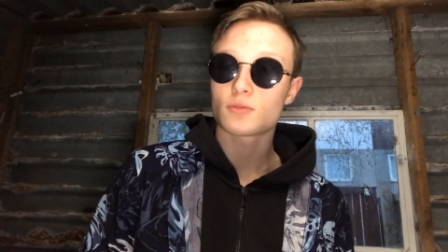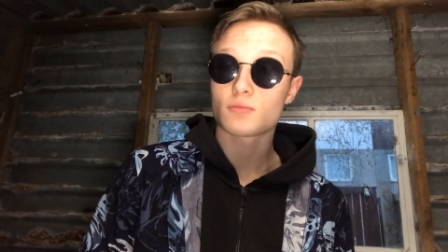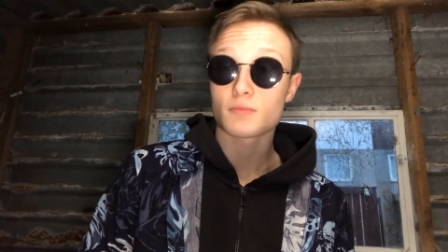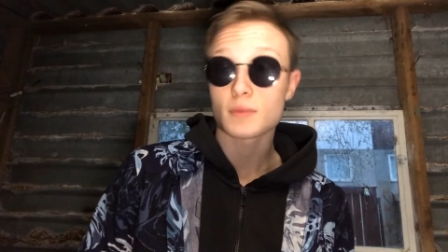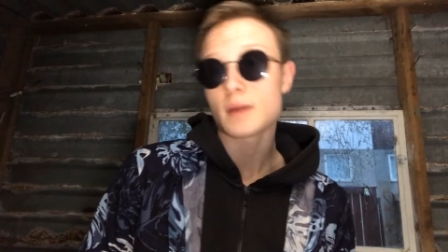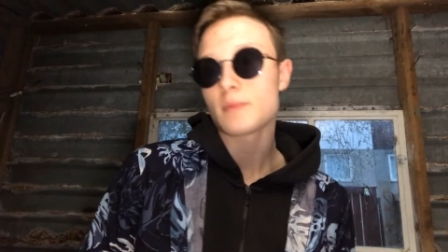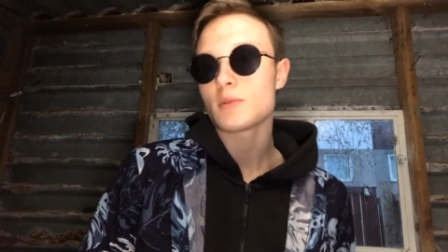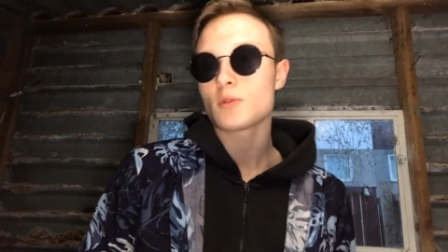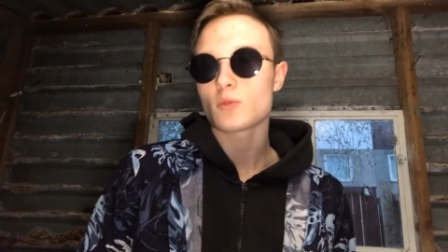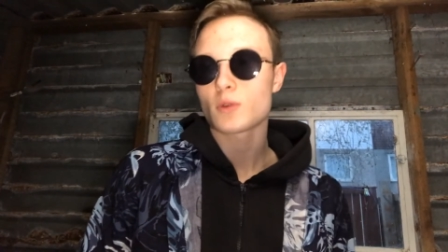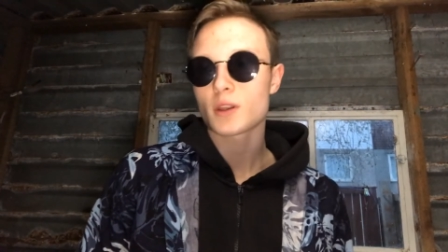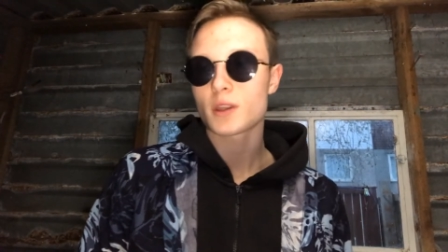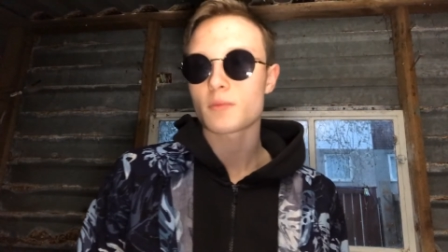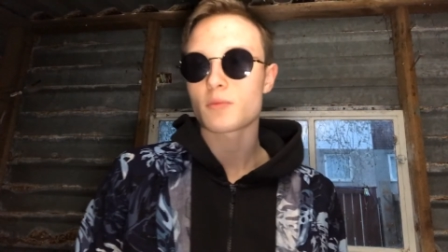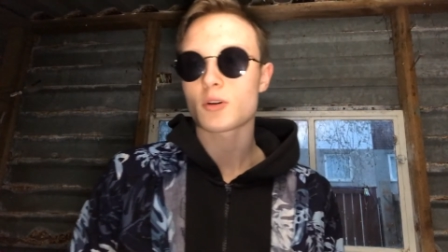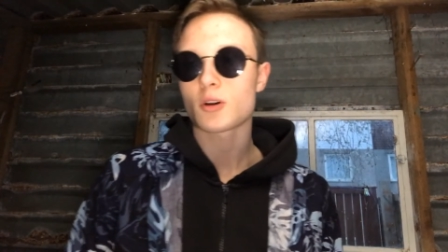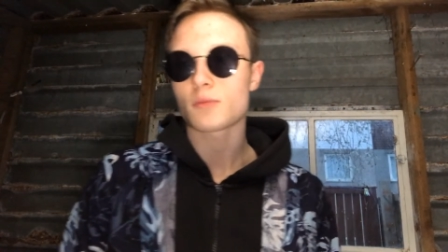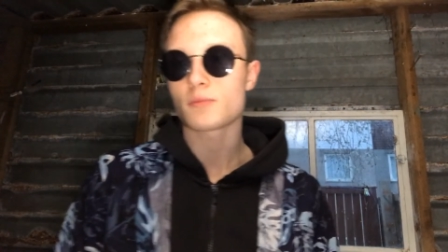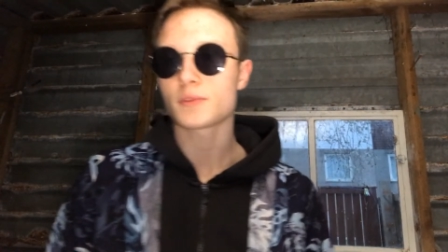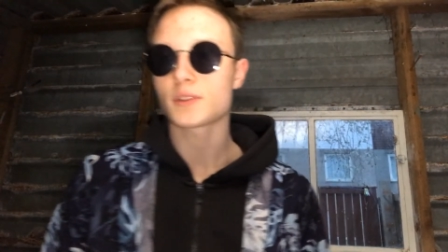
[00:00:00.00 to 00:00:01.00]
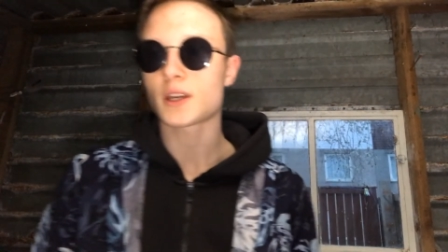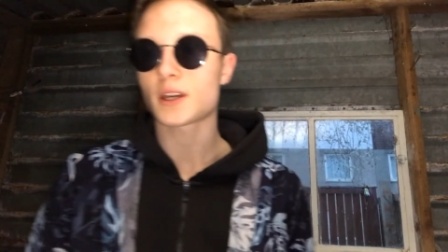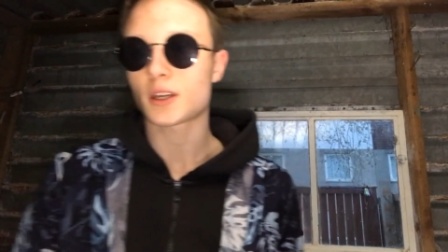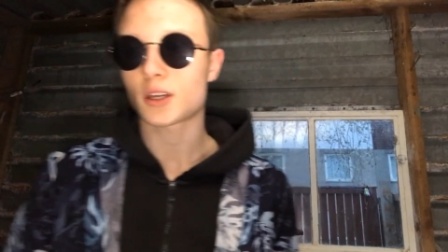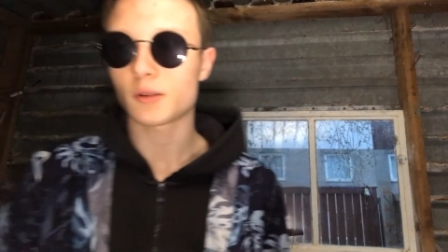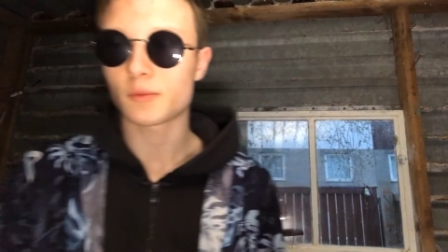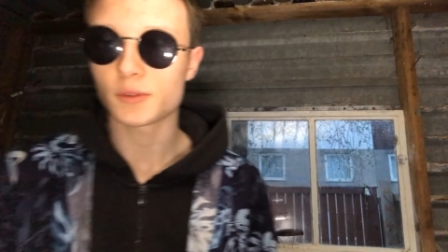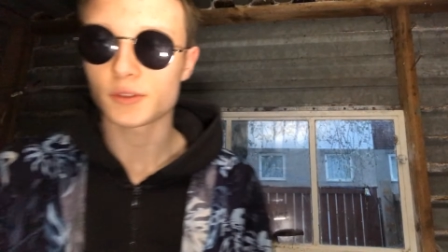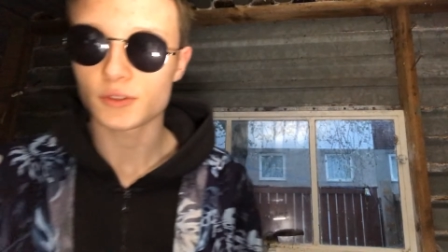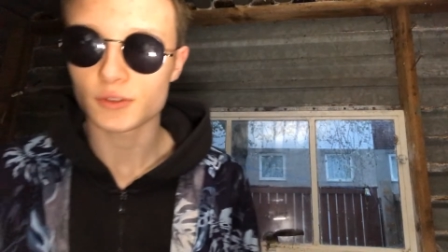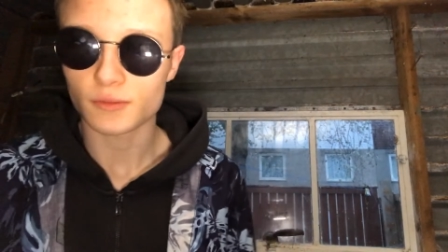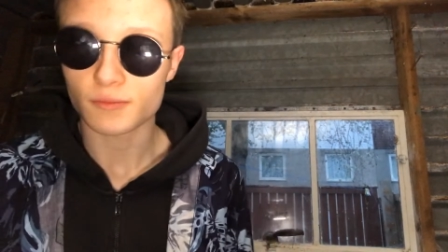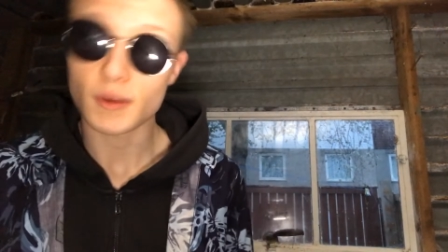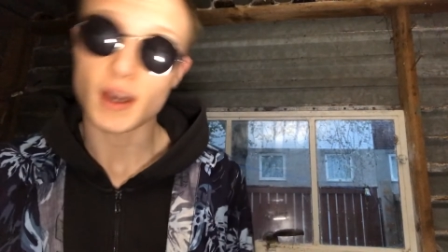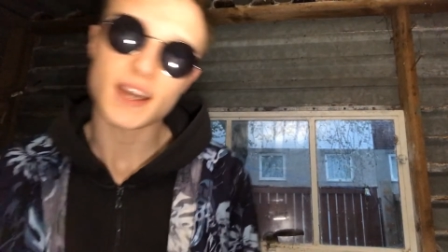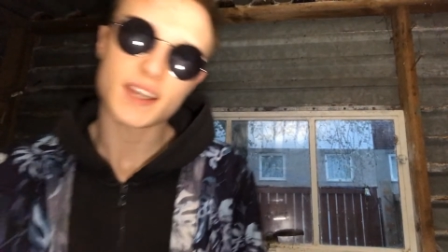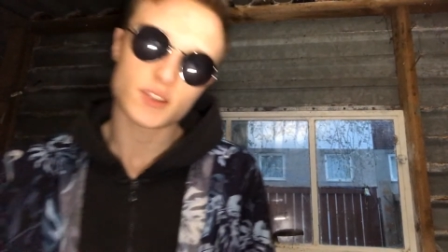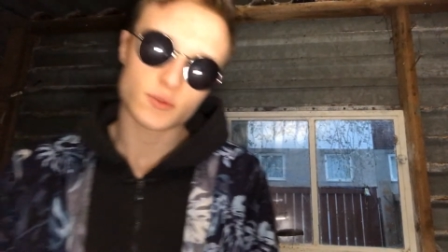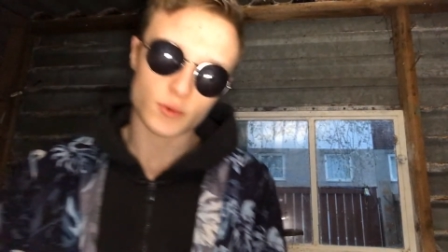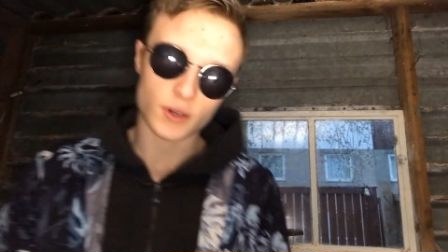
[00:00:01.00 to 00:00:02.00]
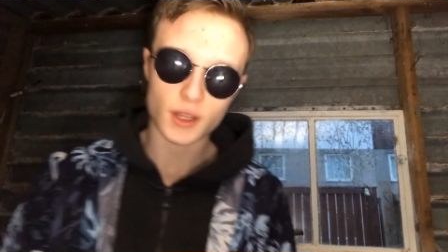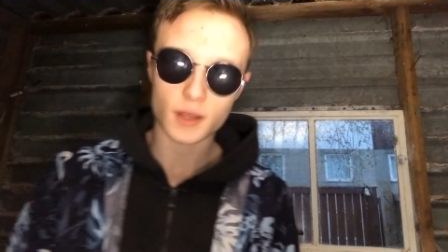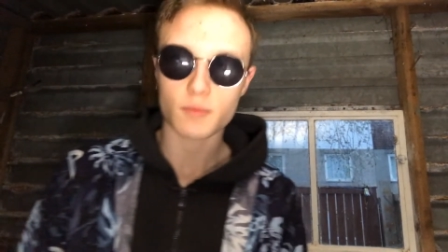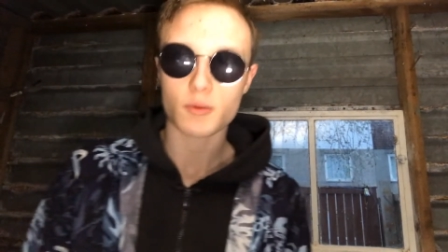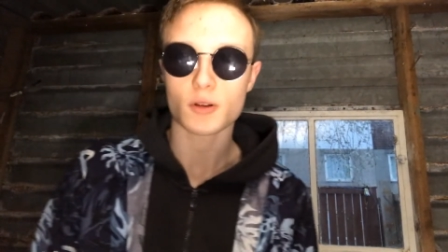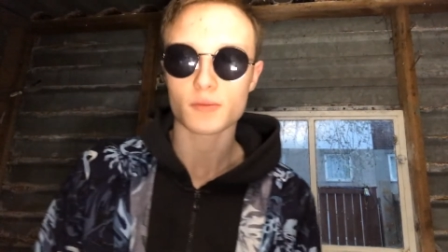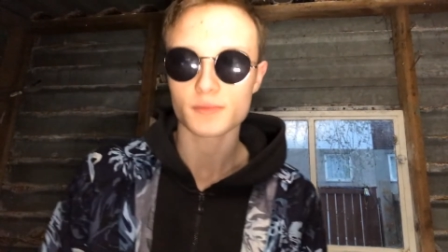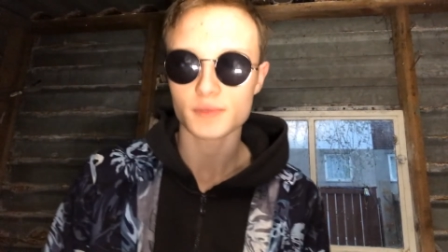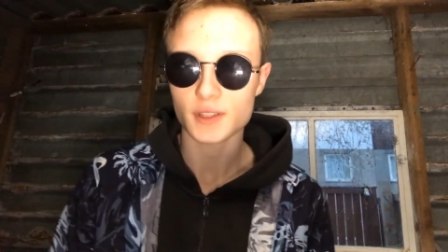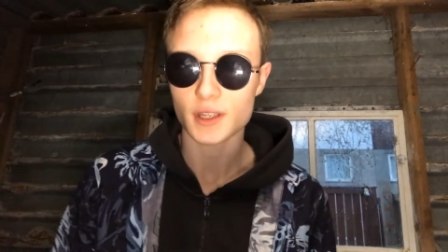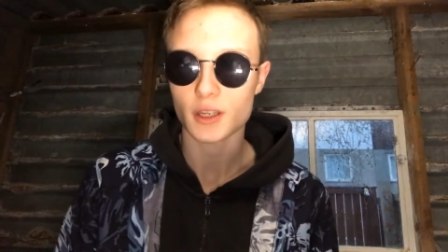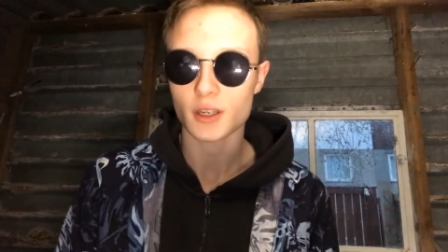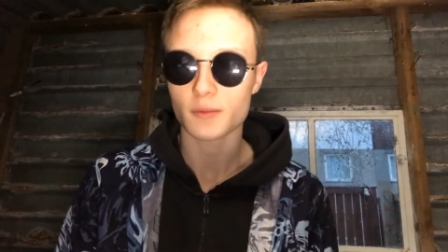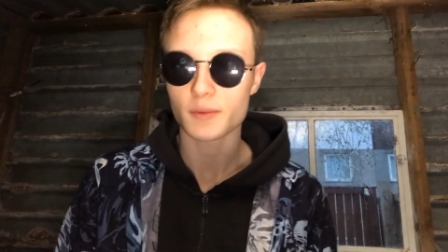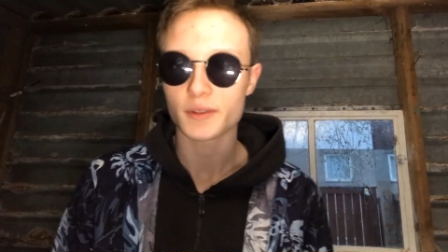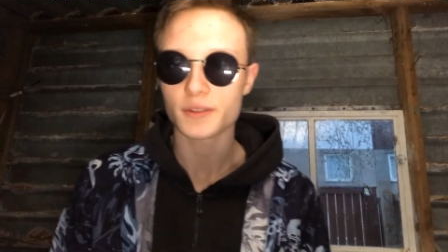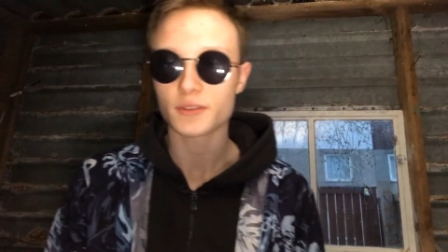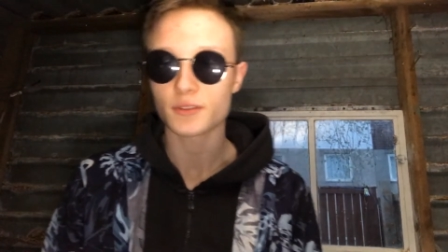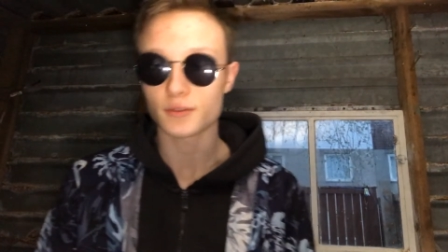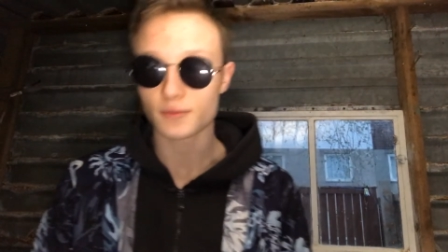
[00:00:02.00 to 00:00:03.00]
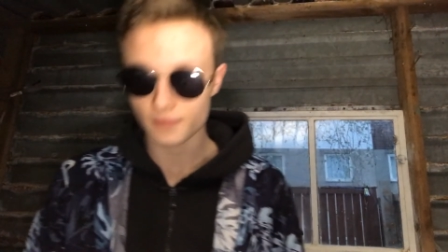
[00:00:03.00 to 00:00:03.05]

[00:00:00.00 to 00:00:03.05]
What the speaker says: maybe one of the problems that I come into. That is one of the problems I come into.